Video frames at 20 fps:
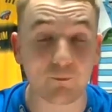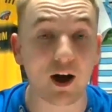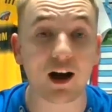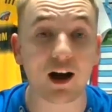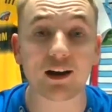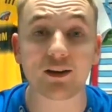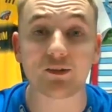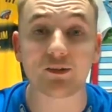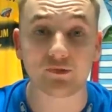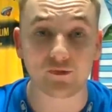
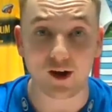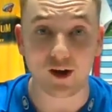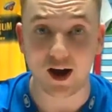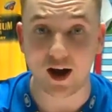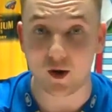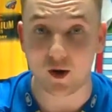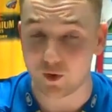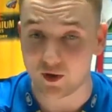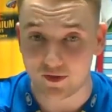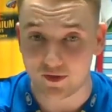By
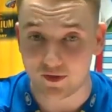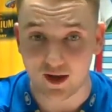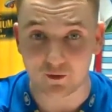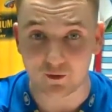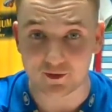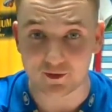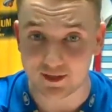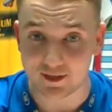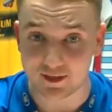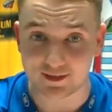far,
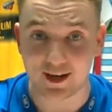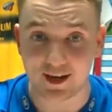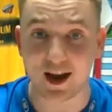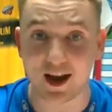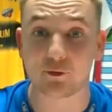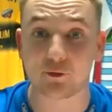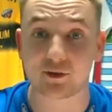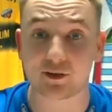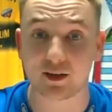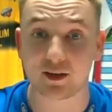without a
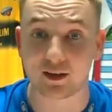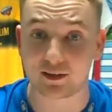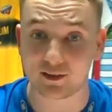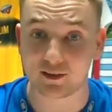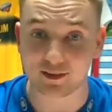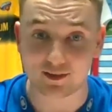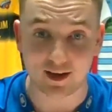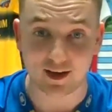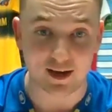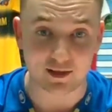doubt, I can
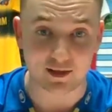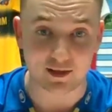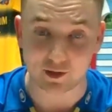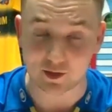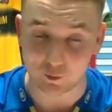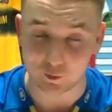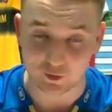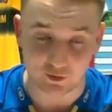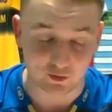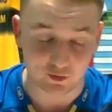say
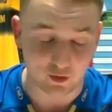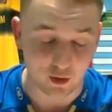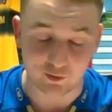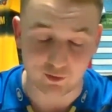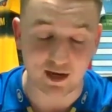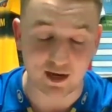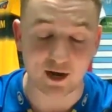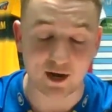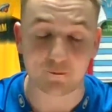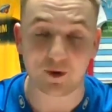this with no
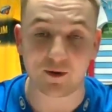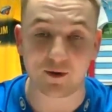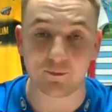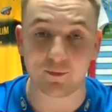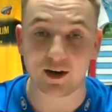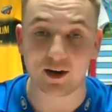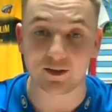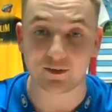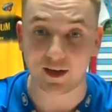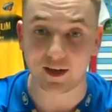doubt in my
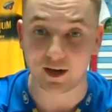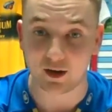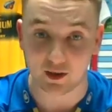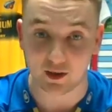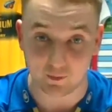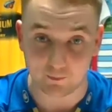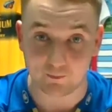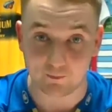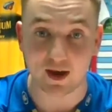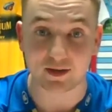mind, they are
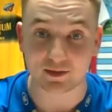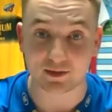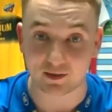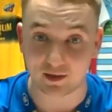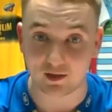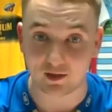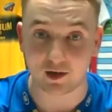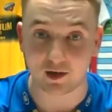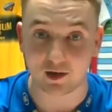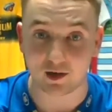the best
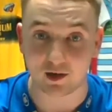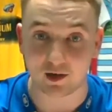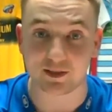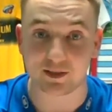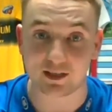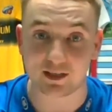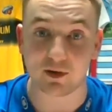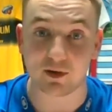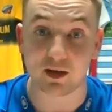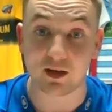club
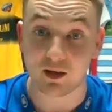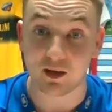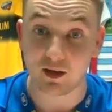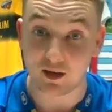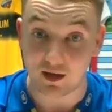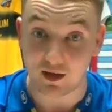team,